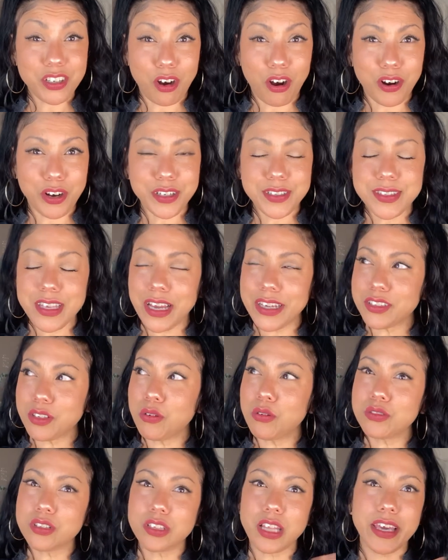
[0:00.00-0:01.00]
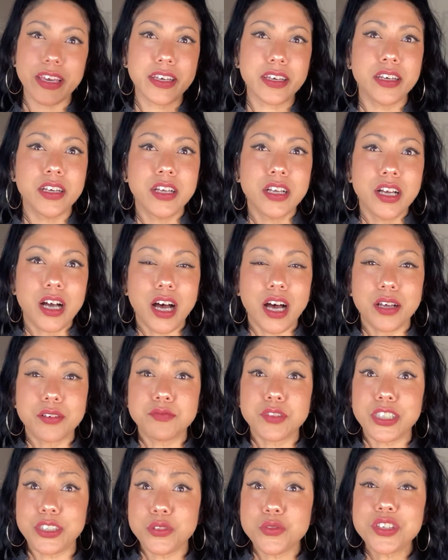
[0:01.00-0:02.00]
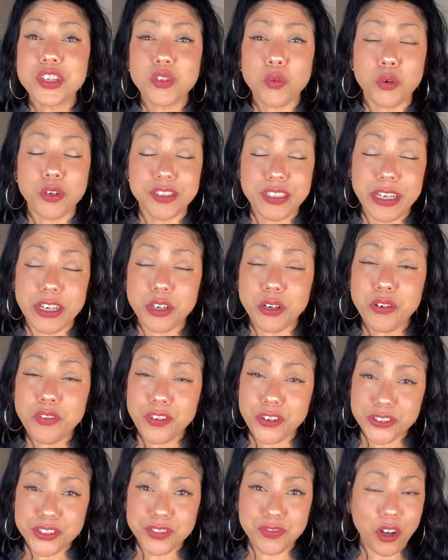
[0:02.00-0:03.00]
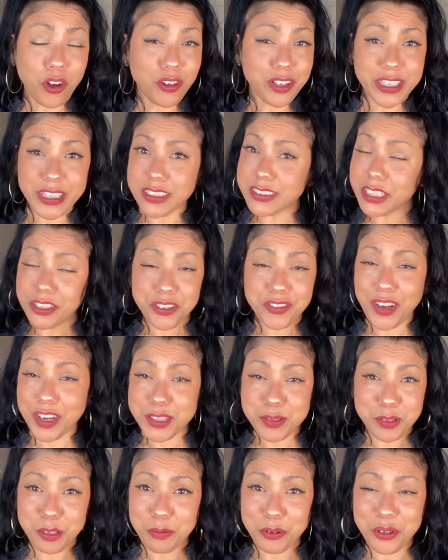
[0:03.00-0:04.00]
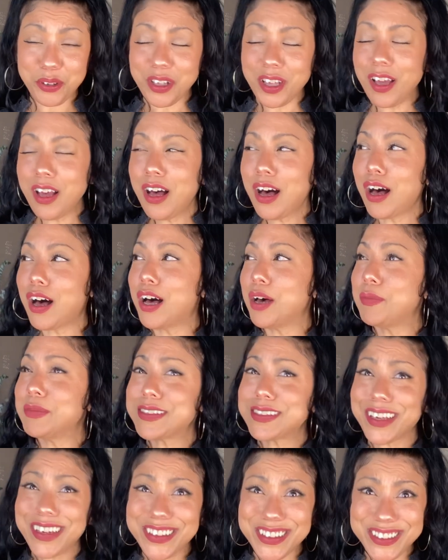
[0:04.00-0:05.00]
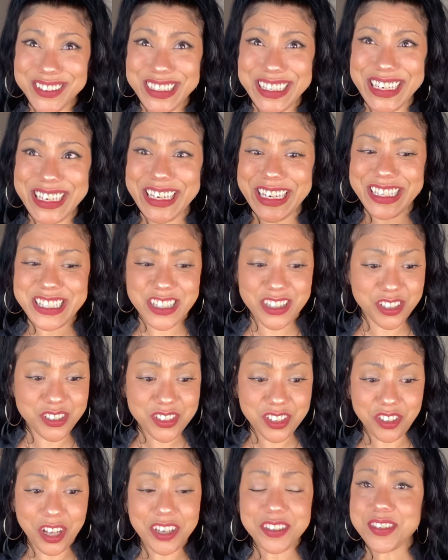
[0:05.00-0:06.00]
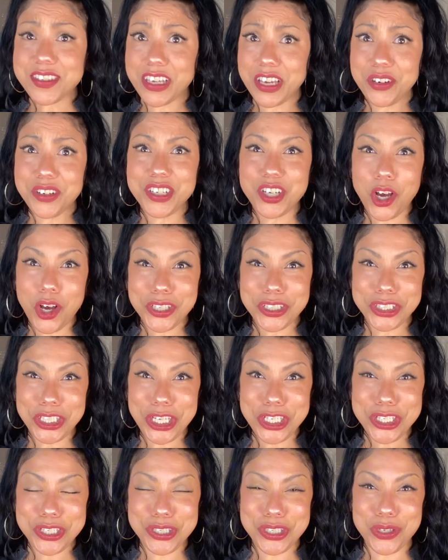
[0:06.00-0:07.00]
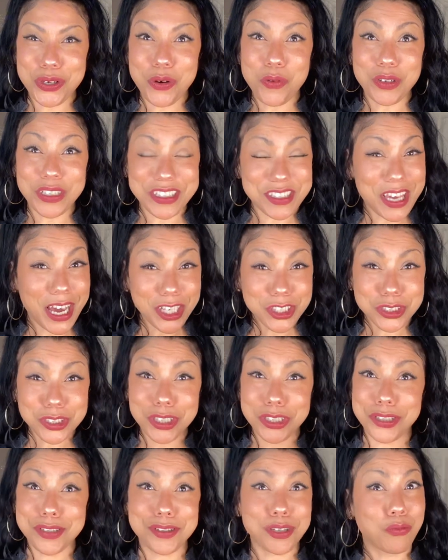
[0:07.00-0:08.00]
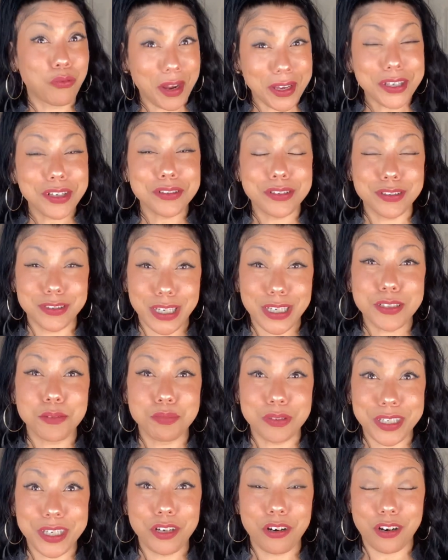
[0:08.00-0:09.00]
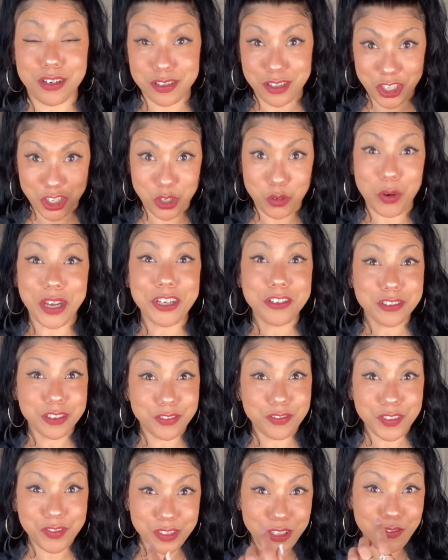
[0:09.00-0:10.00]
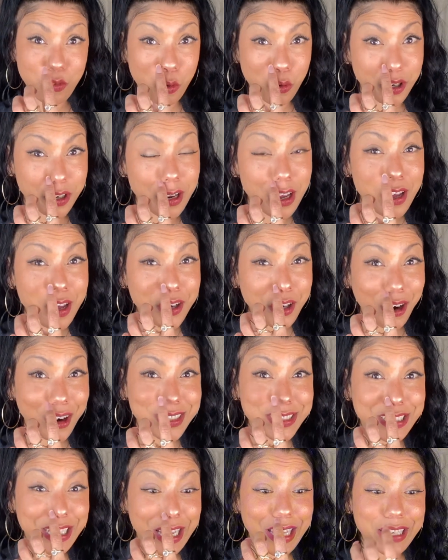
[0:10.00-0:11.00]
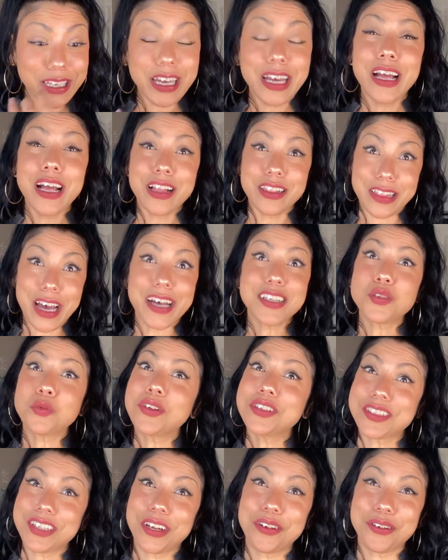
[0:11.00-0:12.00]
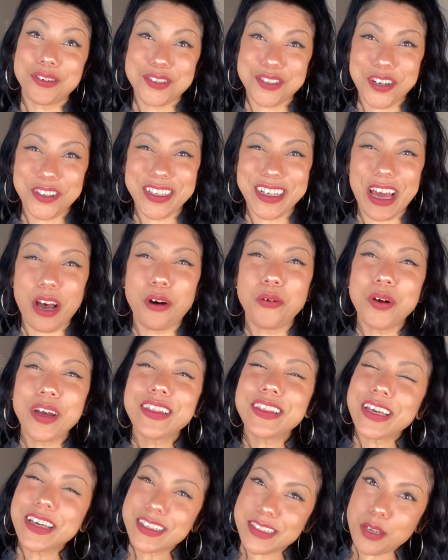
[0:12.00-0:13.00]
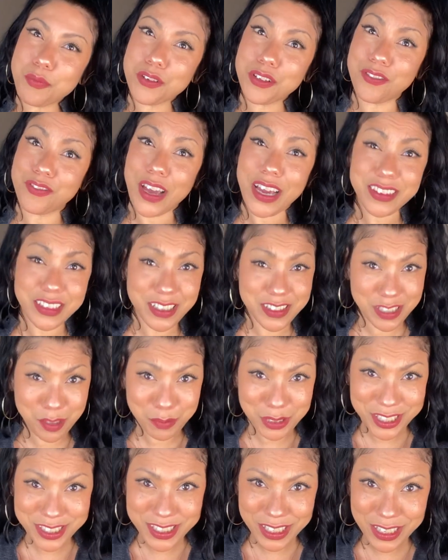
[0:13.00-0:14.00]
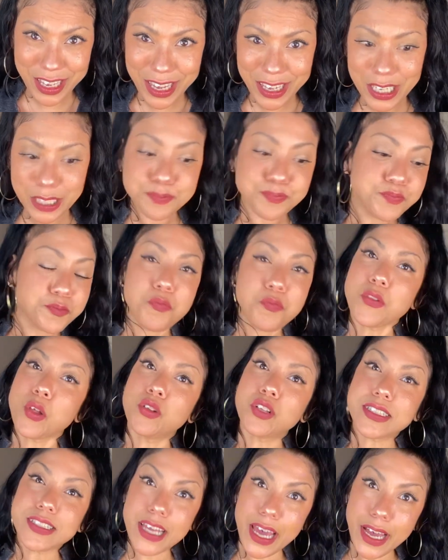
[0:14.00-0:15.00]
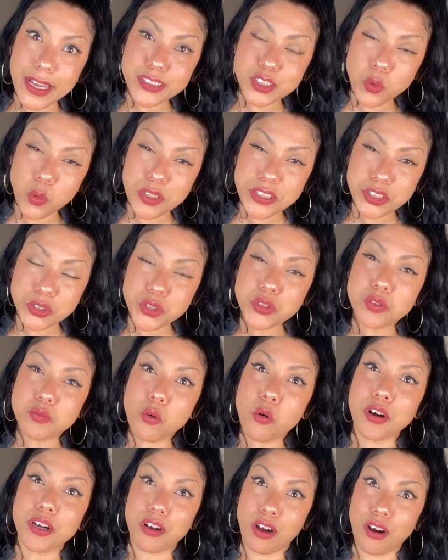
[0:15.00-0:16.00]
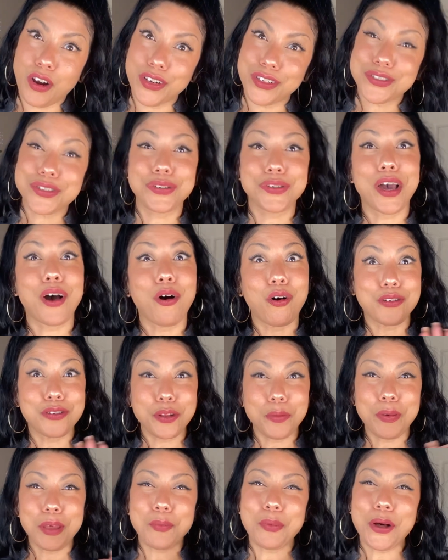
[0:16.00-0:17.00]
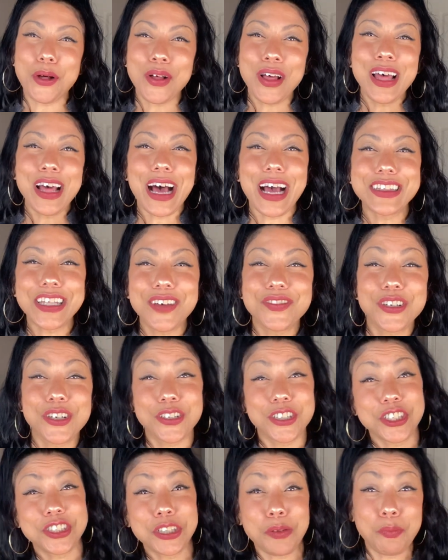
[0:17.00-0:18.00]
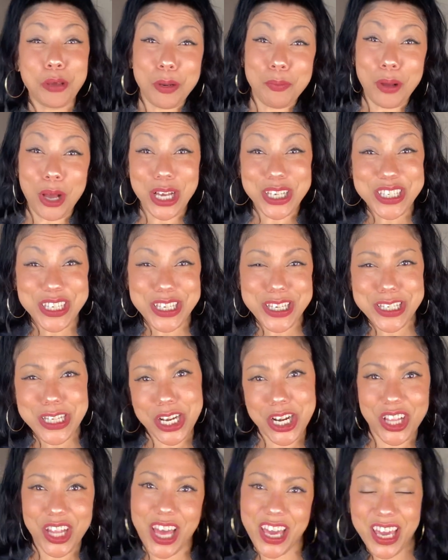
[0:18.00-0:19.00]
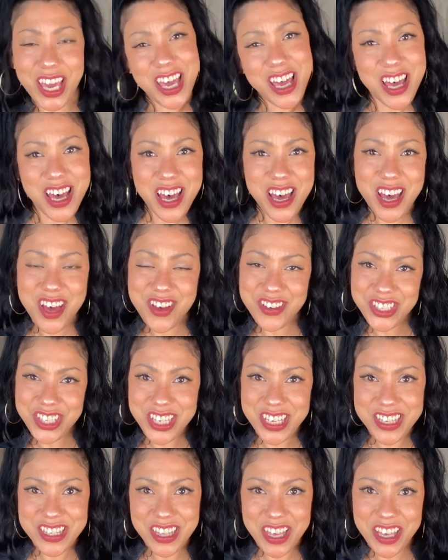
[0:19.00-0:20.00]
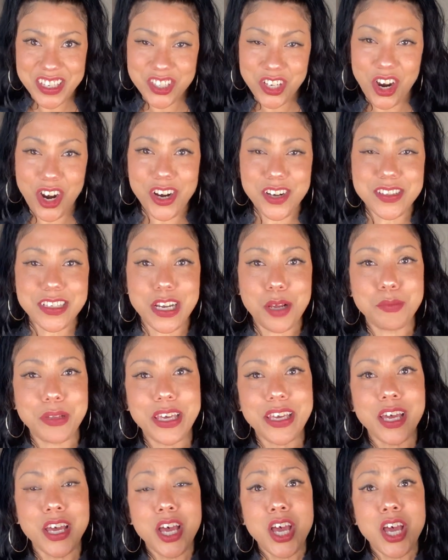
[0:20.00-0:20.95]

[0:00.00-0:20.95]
cards. I don't like using the word tarot. First of all, it terrifies people. Secondly, there's a lot of scary connotations to it when it's actually just a regular deck of playing cards, like your regular 54 card deck. That's what tarot started out with, except for the fact that somebody said, hey, let's add 22 more cards. So yeah, all of the people, I love the Christian pit bosses that are like, oh, she slings cards. And I'm like,